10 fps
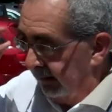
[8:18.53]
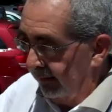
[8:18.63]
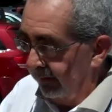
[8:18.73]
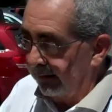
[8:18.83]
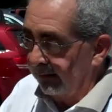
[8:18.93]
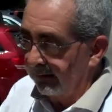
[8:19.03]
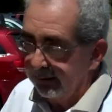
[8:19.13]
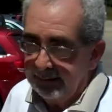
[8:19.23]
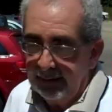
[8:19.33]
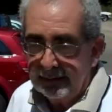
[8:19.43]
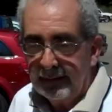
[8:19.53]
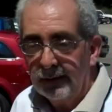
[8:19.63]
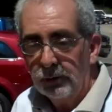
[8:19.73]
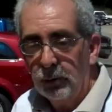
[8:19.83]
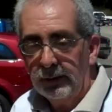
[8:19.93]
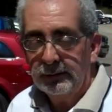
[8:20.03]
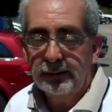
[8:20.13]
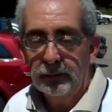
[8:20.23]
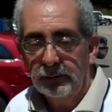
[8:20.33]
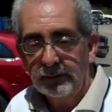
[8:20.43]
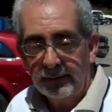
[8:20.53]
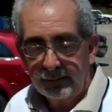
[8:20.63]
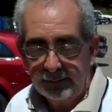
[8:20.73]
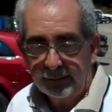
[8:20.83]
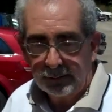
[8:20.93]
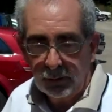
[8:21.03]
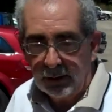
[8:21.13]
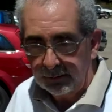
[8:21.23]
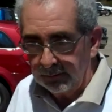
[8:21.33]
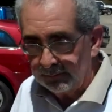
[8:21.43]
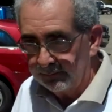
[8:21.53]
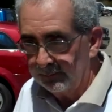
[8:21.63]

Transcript: Now it can detect how quickly you release the throttle.